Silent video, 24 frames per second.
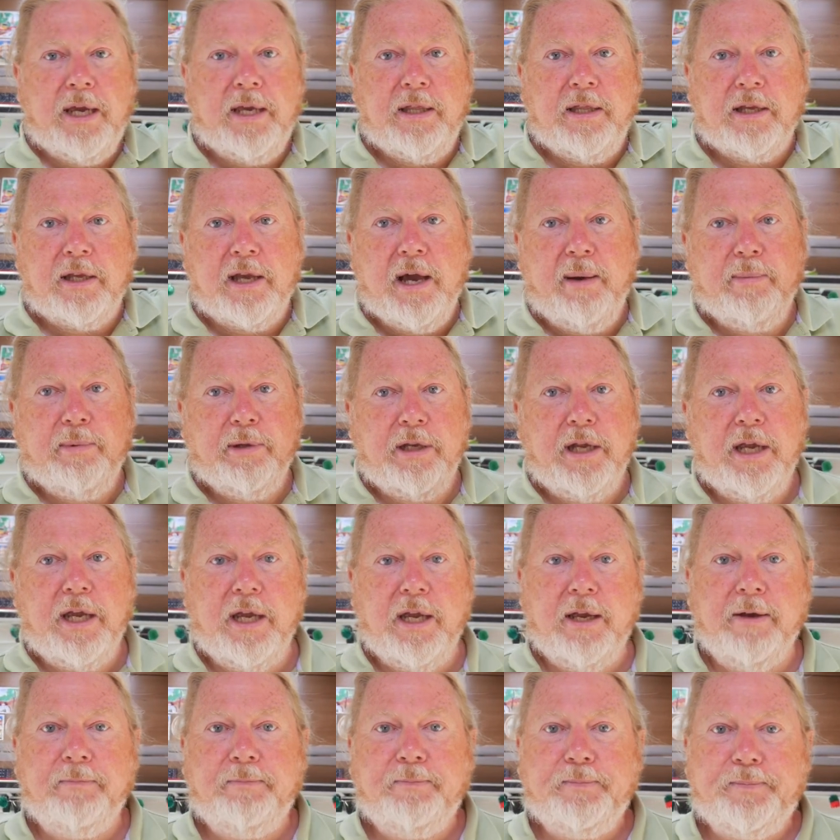in the cupboard
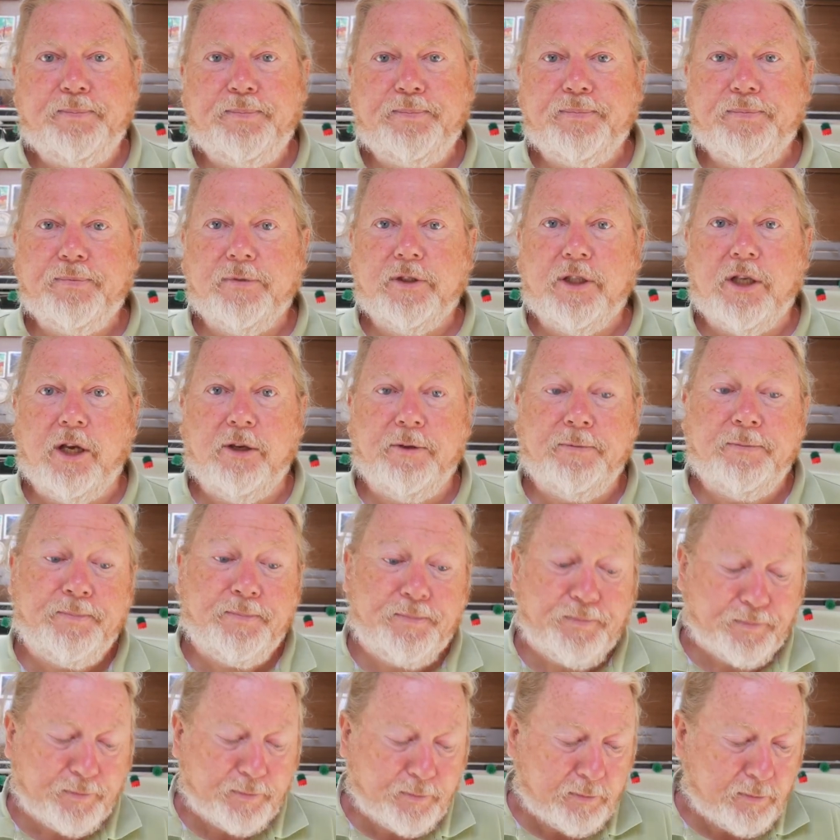here. So
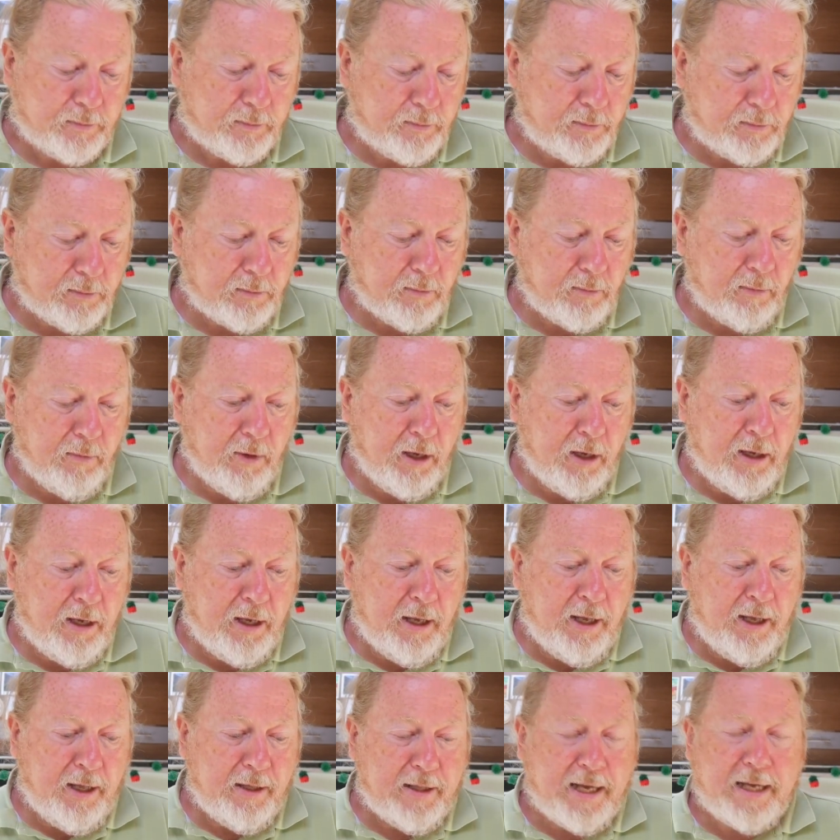
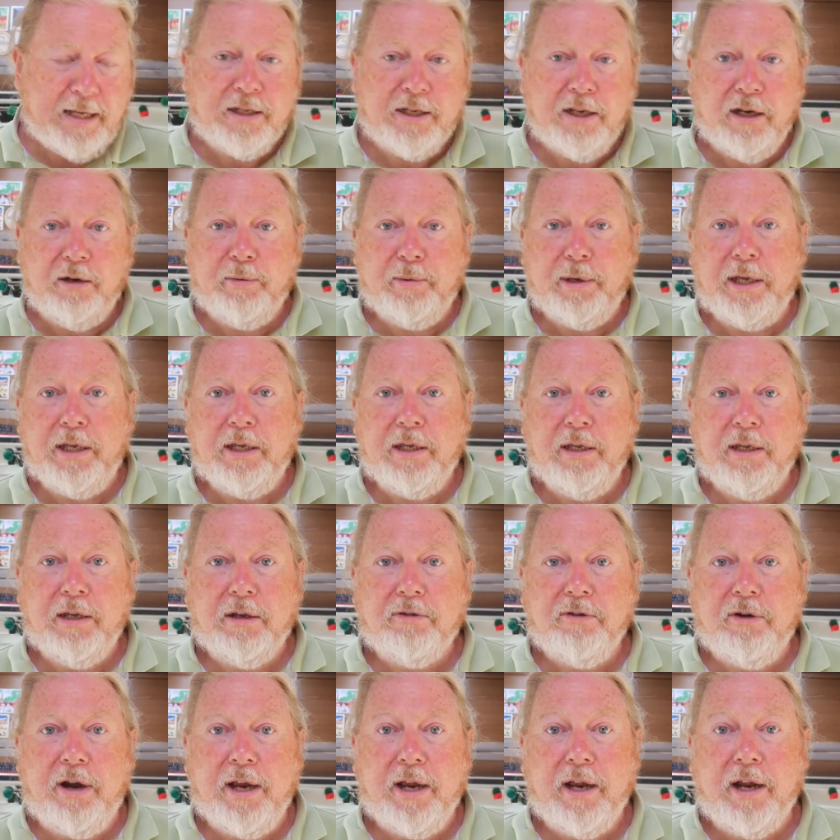that's going to be
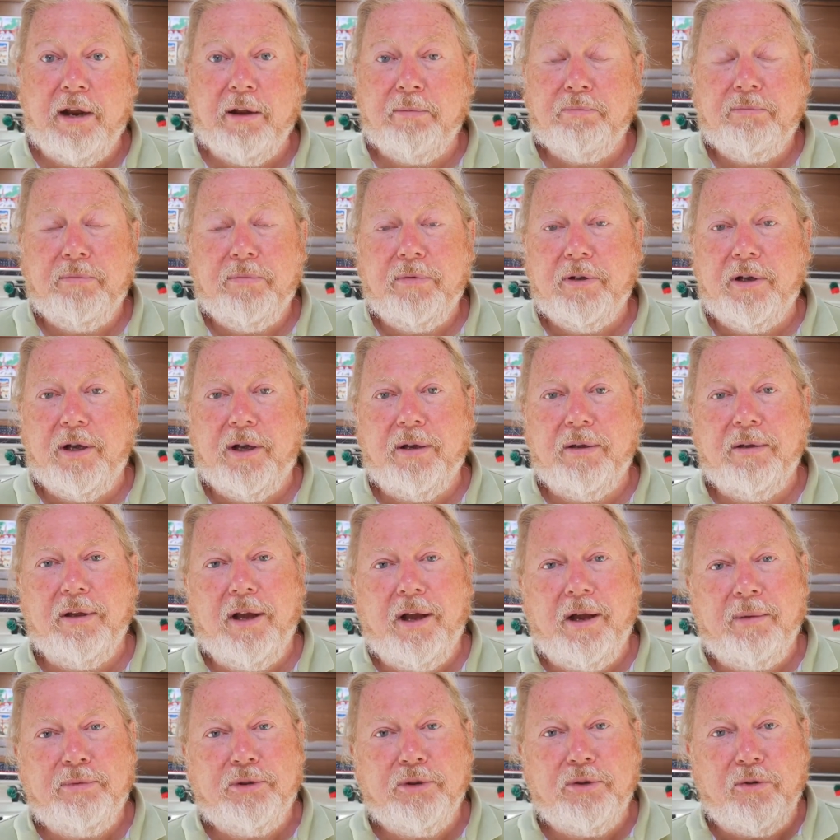great. And
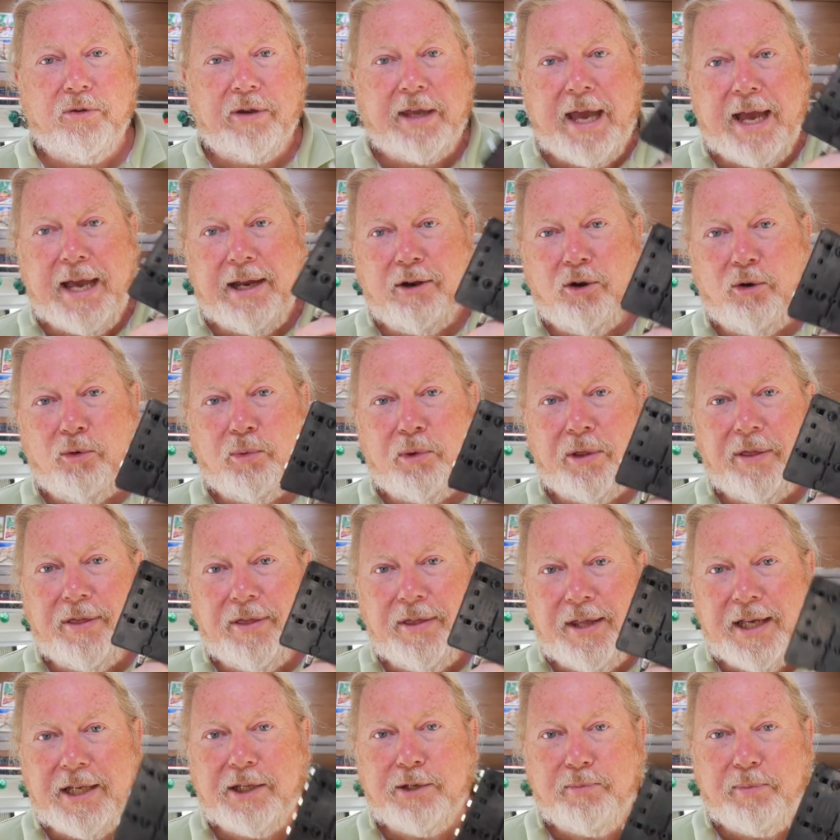I'm sort of getting on with
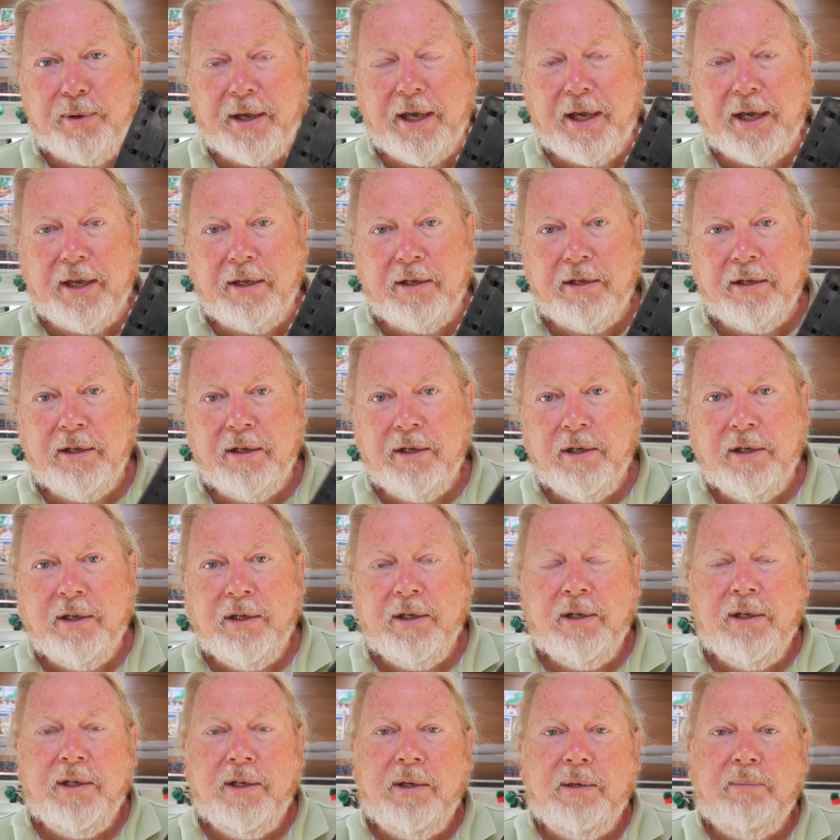this bit
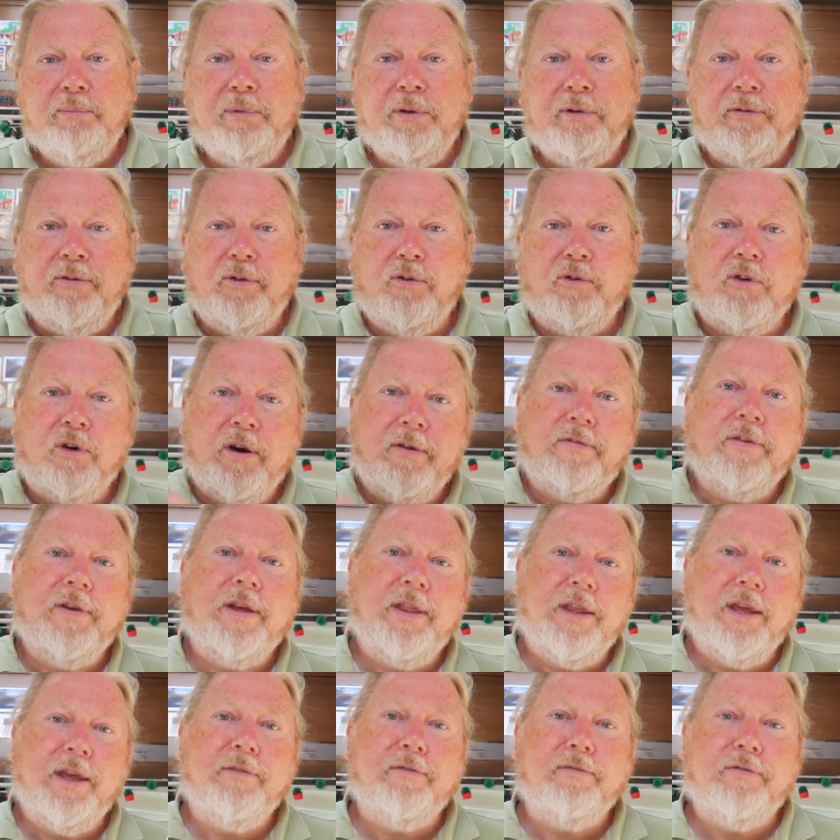before I fit
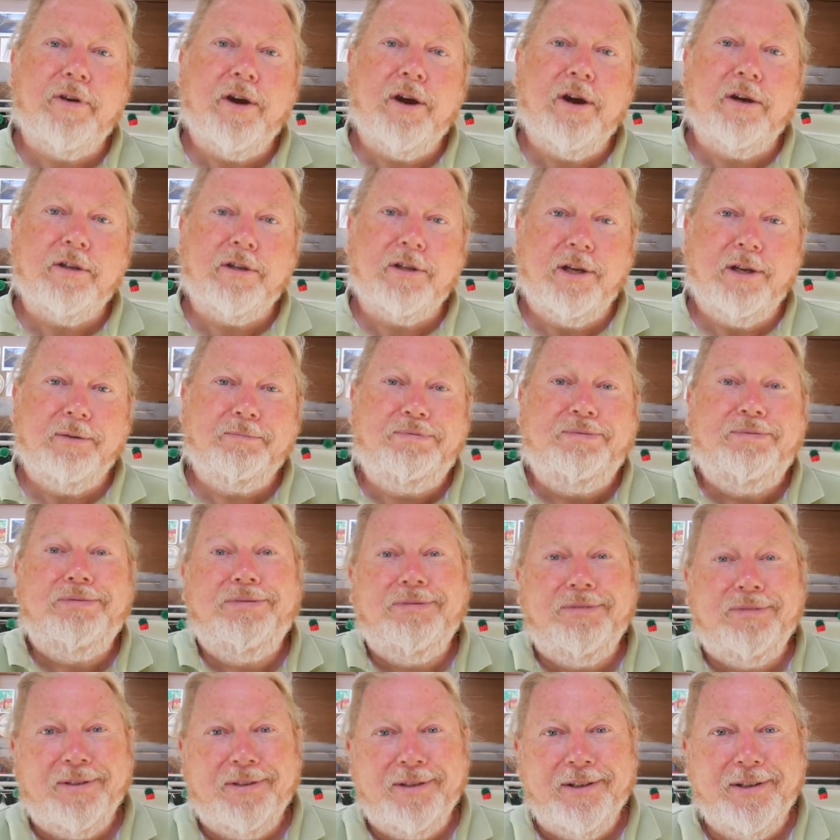the
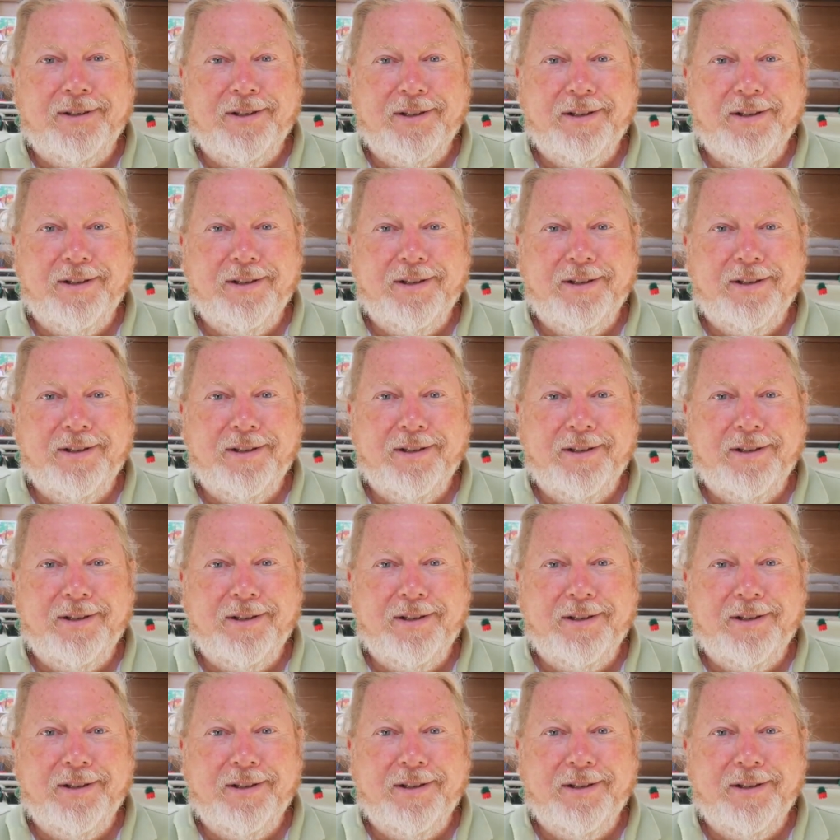inverter.